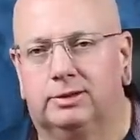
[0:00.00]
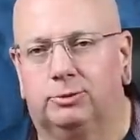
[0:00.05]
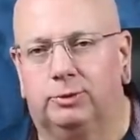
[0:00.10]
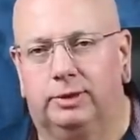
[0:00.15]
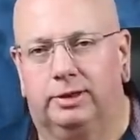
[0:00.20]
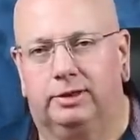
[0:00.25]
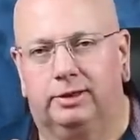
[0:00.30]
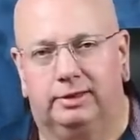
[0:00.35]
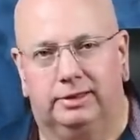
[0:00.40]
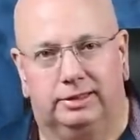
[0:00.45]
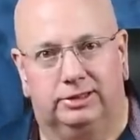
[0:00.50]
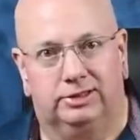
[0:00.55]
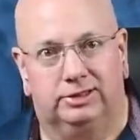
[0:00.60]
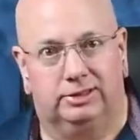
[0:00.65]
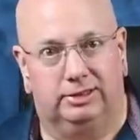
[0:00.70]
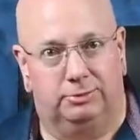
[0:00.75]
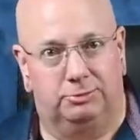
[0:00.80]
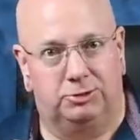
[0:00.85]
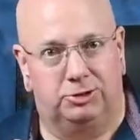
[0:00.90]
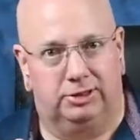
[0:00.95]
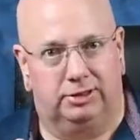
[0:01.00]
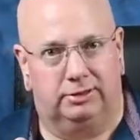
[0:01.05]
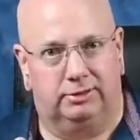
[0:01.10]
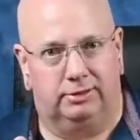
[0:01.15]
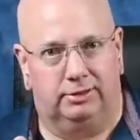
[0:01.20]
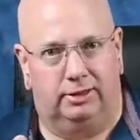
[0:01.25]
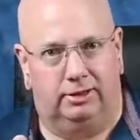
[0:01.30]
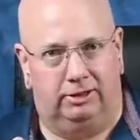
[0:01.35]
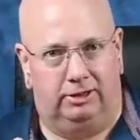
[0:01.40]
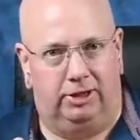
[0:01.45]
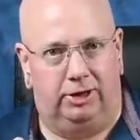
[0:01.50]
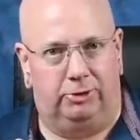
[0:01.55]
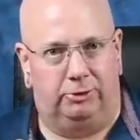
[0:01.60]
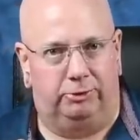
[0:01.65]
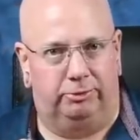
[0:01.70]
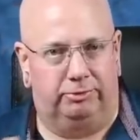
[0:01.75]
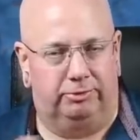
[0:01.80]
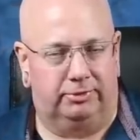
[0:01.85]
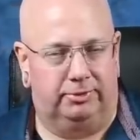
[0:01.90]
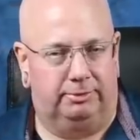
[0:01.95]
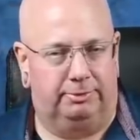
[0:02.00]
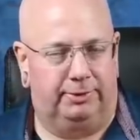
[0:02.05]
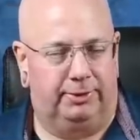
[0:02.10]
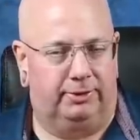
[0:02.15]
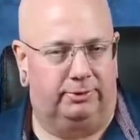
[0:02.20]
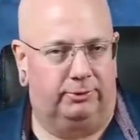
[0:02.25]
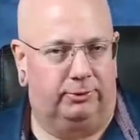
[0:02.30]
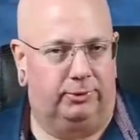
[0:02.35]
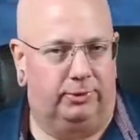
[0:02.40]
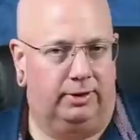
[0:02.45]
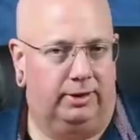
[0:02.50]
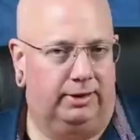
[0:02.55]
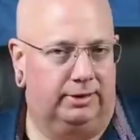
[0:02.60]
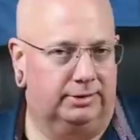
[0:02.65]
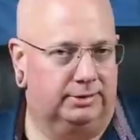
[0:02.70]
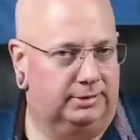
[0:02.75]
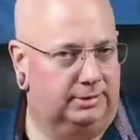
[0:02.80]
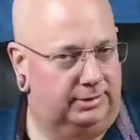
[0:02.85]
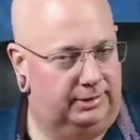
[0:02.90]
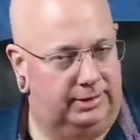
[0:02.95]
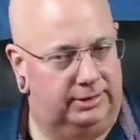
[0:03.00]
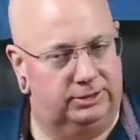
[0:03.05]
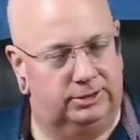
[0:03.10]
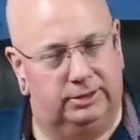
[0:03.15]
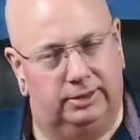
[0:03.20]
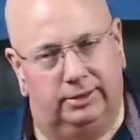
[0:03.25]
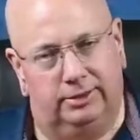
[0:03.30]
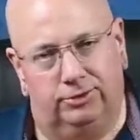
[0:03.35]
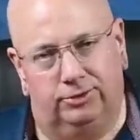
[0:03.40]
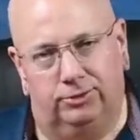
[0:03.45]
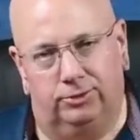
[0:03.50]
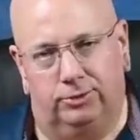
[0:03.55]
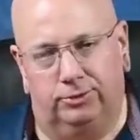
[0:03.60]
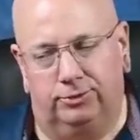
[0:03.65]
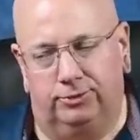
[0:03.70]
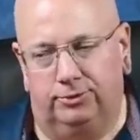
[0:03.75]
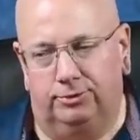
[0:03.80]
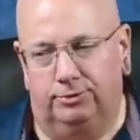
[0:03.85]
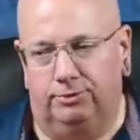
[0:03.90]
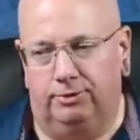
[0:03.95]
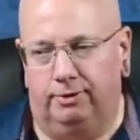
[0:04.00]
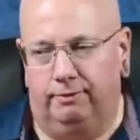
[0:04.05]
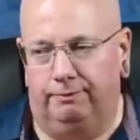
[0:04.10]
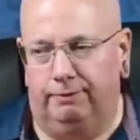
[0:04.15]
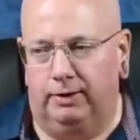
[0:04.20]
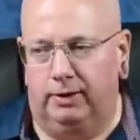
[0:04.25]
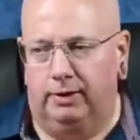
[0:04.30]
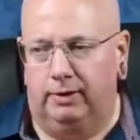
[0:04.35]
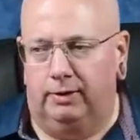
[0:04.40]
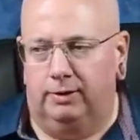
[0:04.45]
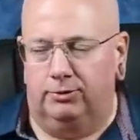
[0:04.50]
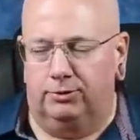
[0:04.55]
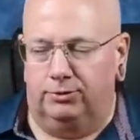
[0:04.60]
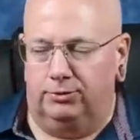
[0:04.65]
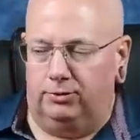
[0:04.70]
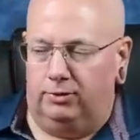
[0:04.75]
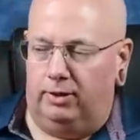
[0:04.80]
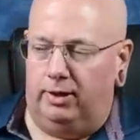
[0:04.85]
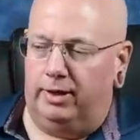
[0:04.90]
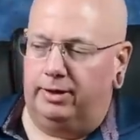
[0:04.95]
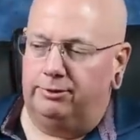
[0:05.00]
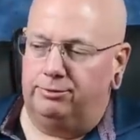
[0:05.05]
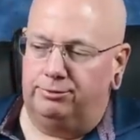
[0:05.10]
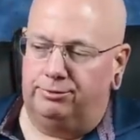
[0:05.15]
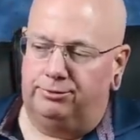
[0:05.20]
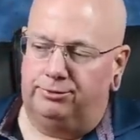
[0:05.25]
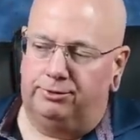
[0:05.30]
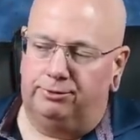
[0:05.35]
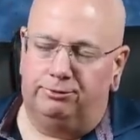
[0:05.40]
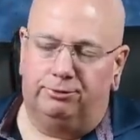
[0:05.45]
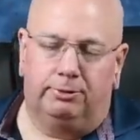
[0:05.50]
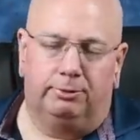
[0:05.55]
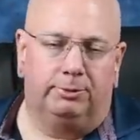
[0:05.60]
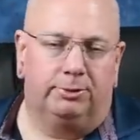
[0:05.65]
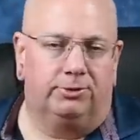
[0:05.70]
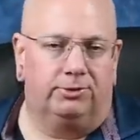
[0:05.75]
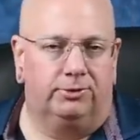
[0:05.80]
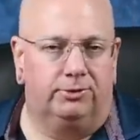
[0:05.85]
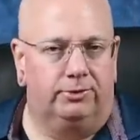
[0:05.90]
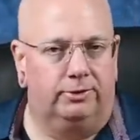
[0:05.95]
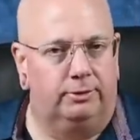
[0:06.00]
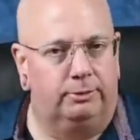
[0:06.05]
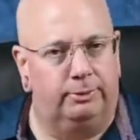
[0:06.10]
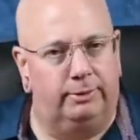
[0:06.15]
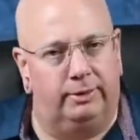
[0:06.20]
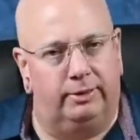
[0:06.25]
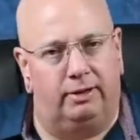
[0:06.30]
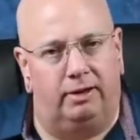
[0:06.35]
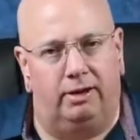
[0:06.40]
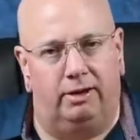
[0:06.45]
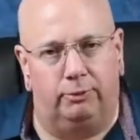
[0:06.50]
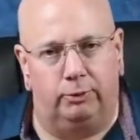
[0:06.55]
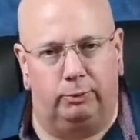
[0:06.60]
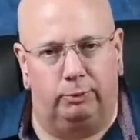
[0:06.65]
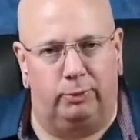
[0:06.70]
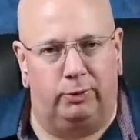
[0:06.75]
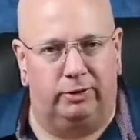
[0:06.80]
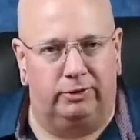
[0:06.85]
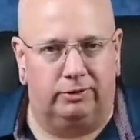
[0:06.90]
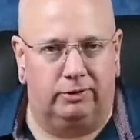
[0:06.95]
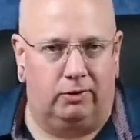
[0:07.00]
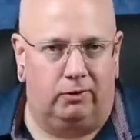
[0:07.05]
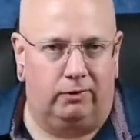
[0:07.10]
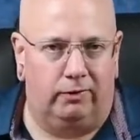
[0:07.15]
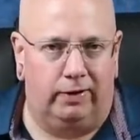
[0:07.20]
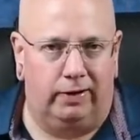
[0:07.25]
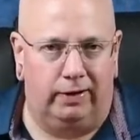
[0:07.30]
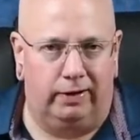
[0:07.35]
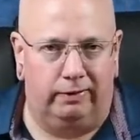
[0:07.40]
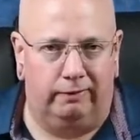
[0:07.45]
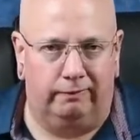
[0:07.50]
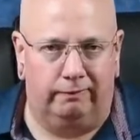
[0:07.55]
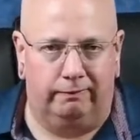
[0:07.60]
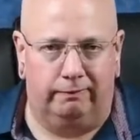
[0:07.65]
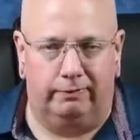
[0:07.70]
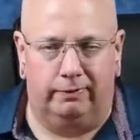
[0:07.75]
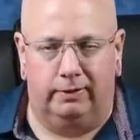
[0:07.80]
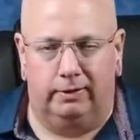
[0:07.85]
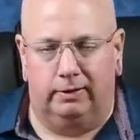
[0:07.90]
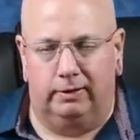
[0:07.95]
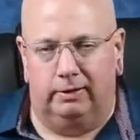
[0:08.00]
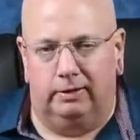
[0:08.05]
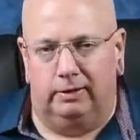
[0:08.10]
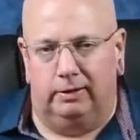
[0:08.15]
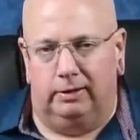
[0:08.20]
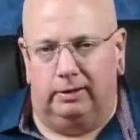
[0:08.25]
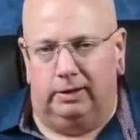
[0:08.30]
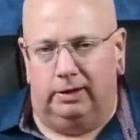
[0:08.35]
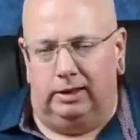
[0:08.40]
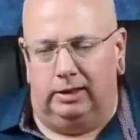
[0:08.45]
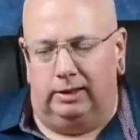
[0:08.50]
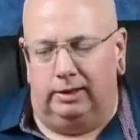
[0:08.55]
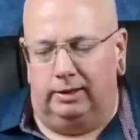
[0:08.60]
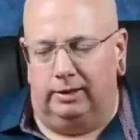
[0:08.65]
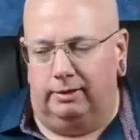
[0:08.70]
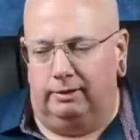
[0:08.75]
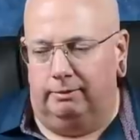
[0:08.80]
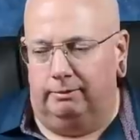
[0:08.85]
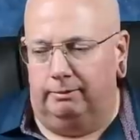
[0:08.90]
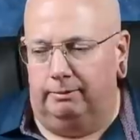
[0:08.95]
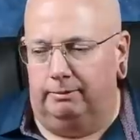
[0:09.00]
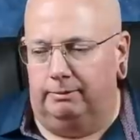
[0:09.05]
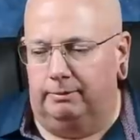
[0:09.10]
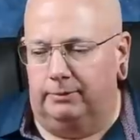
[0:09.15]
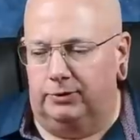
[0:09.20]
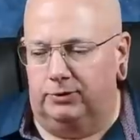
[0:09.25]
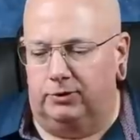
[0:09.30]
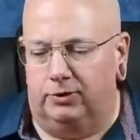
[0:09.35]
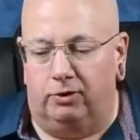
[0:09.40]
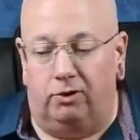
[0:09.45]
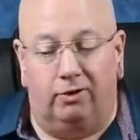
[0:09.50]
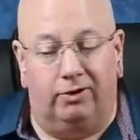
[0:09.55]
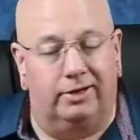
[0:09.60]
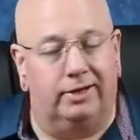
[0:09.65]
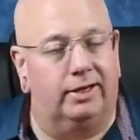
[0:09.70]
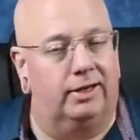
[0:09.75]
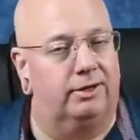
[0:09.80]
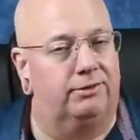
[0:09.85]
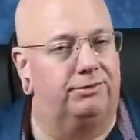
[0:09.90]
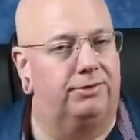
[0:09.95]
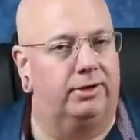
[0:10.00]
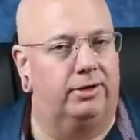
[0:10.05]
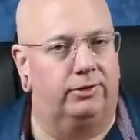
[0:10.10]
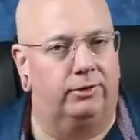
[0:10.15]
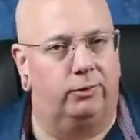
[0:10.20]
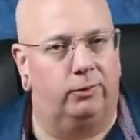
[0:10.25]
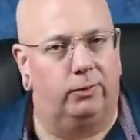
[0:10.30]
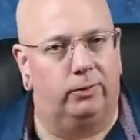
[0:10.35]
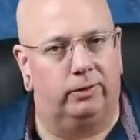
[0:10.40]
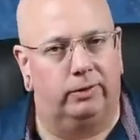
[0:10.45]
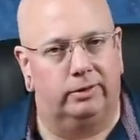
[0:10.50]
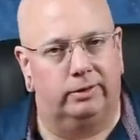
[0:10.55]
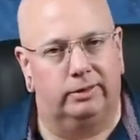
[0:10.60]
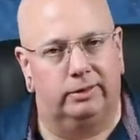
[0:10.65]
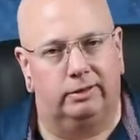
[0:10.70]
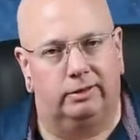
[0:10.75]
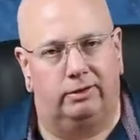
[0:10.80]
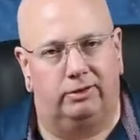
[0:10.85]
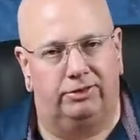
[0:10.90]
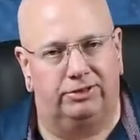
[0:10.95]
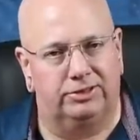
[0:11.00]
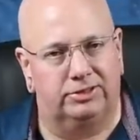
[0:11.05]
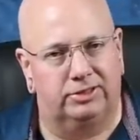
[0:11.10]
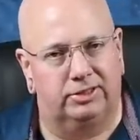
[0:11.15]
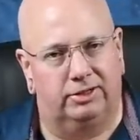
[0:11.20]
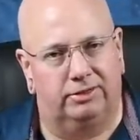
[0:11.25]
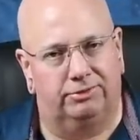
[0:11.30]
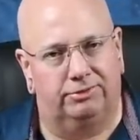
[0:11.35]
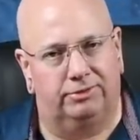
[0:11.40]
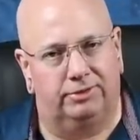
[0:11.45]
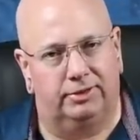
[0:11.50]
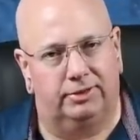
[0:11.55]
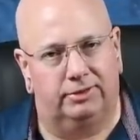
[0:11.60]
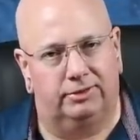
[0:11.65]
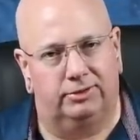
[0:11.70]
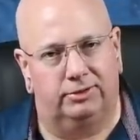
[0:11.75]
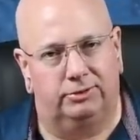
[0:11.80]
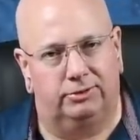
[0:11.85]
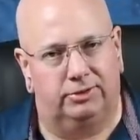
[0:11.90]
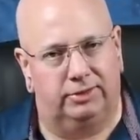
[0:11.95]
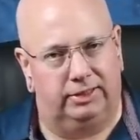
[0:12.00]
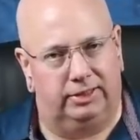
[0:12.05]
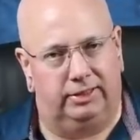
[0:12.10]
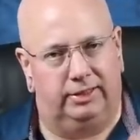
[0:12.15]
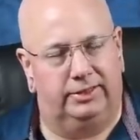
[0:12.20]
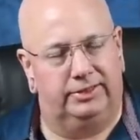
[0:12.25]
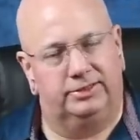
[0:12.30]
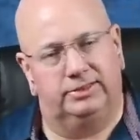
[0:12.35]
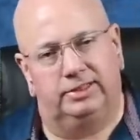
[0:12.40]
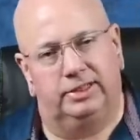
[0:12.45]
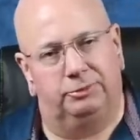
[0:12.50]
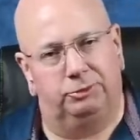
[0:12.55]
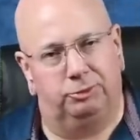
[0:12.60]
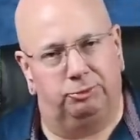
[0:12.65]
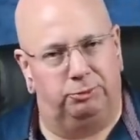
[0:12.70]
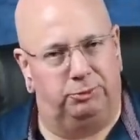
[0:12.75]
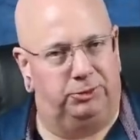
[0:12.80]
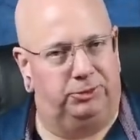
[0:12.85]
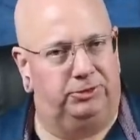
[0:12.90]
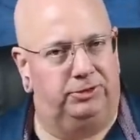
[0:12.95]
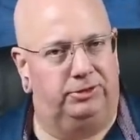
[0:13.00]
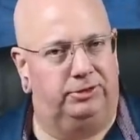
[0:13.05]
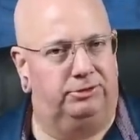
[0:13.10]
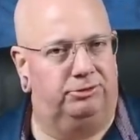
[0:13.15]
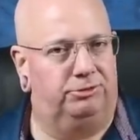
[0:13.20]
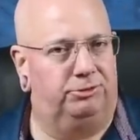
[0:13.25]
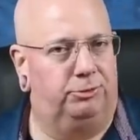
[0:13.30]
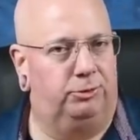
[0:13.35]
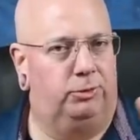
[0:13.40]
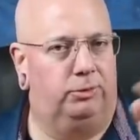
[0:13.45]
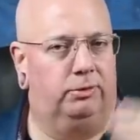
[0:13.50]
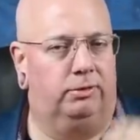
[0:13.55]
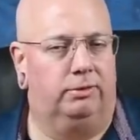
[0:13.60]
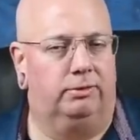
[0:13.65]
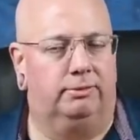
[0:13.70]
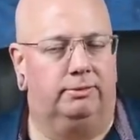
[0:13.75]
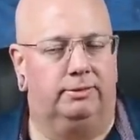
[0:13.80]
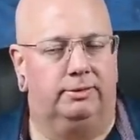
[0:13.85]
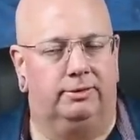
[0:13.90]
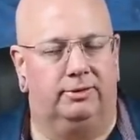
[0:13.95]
written on this subject alone about where Einstein actually got his sources from. There's a lot of uh, free material about Henri Poincaré. Um, it's on archive.org. All the stuff that you think Einstein was brilliant for